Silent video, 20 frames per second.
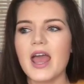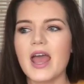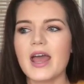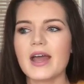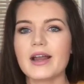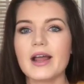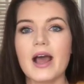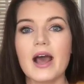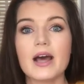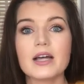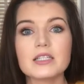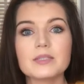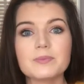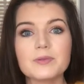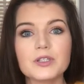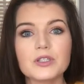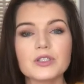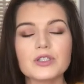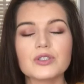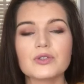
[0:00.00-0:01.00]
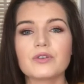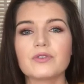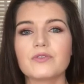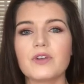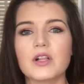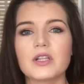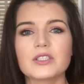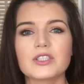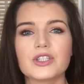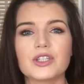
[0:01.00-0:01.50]
at hospitals. You can
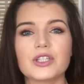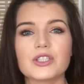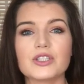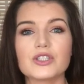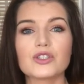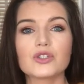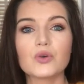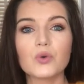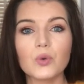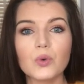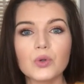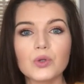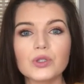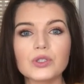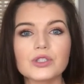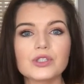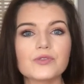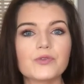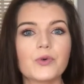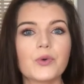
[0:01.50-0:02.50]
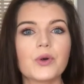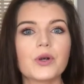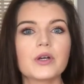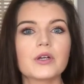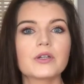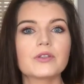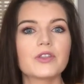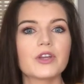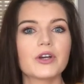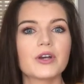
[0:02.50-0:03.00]
volunteer at schools
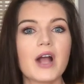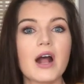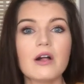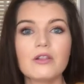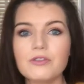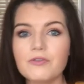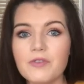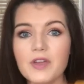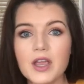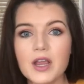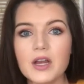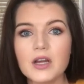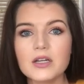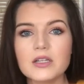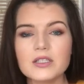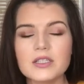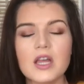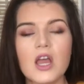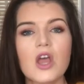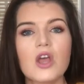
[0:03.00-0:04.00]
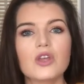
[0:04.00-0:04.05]
for their health fairs.